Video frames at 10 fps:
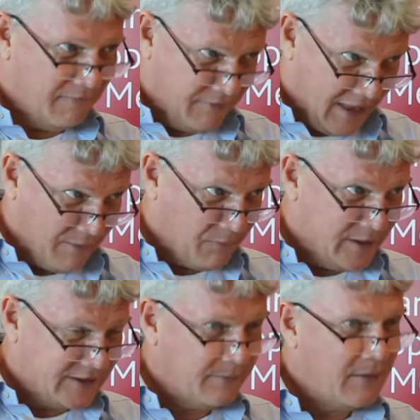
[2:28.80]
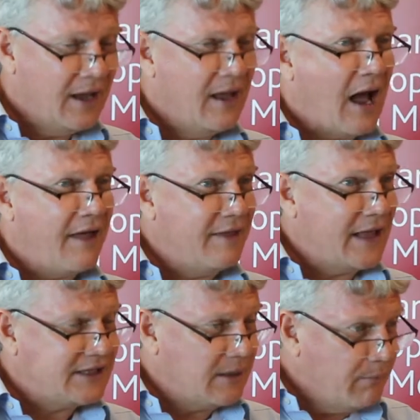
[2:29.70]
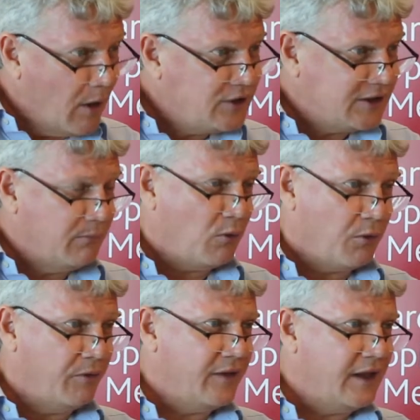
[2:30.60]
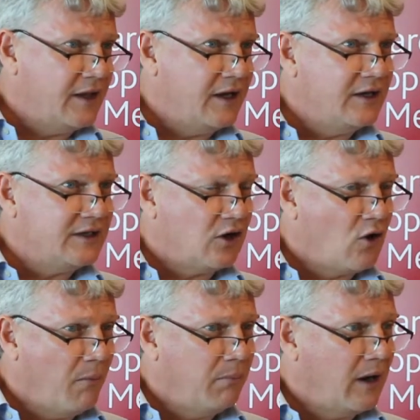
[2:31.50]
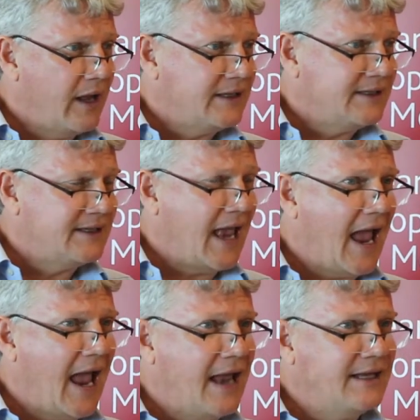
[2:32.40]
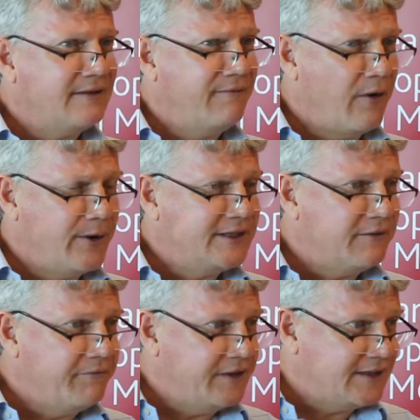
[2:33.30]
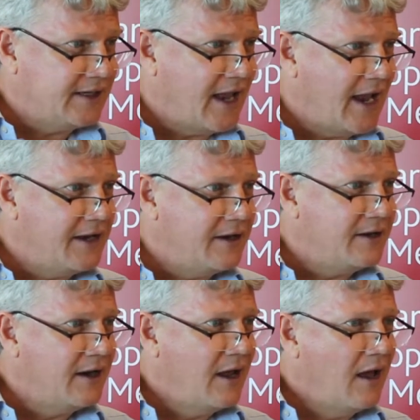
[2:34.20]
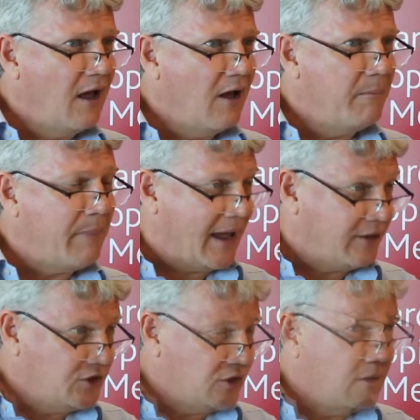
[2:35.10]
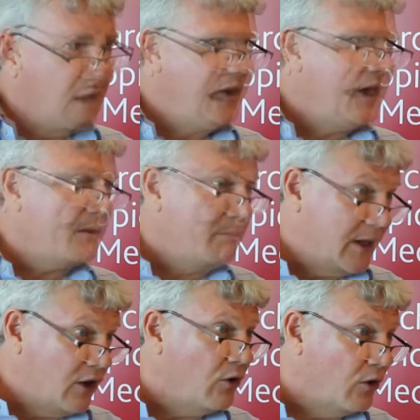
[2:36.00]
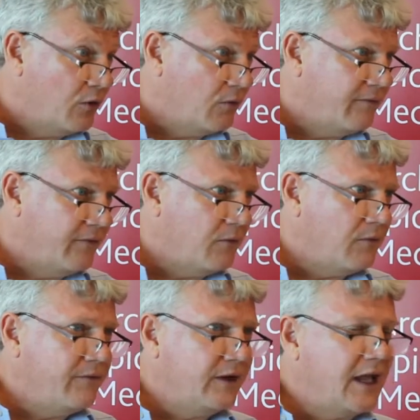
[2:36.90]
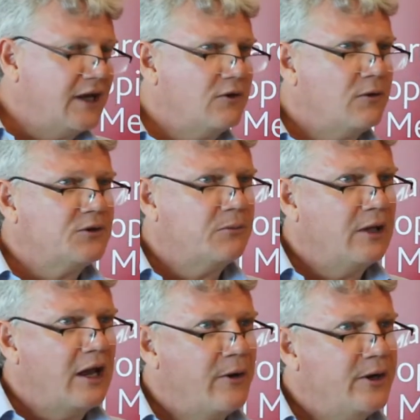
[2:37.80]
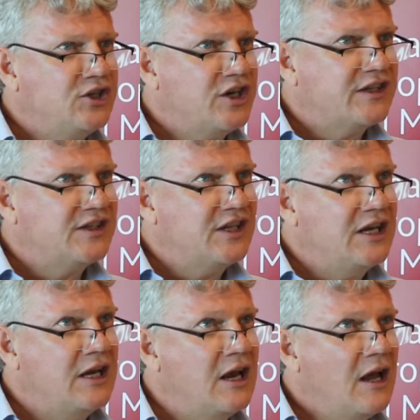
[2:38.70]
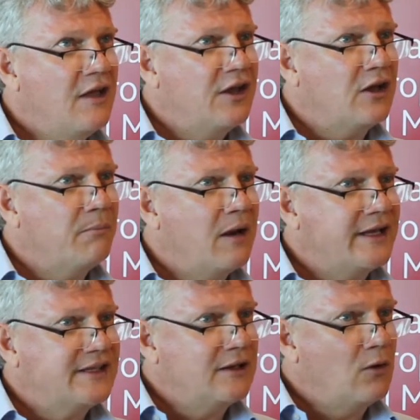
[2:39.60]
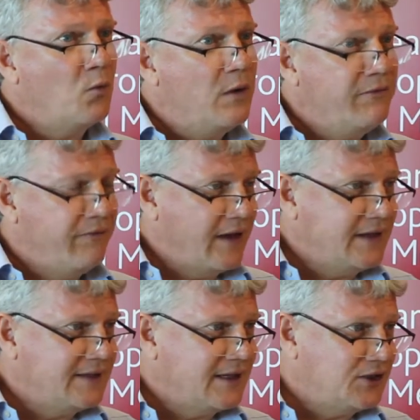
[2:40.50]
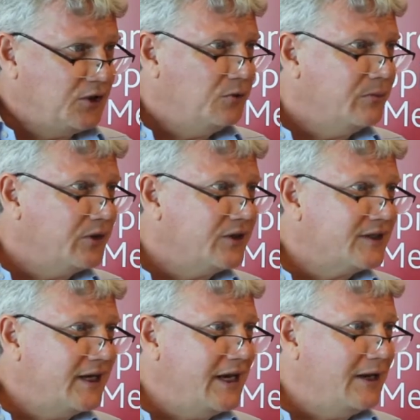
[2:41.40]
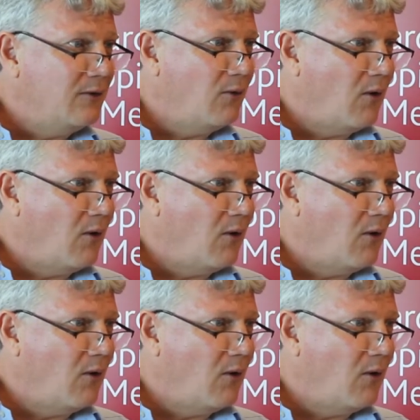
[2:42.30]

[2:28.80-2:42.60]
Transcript: for that reason. I think that's the most important thing, that it's a complex and very sophisticated pathogen. The other big hurdle for getting to grips with malaria is just the complexity that we face as humans in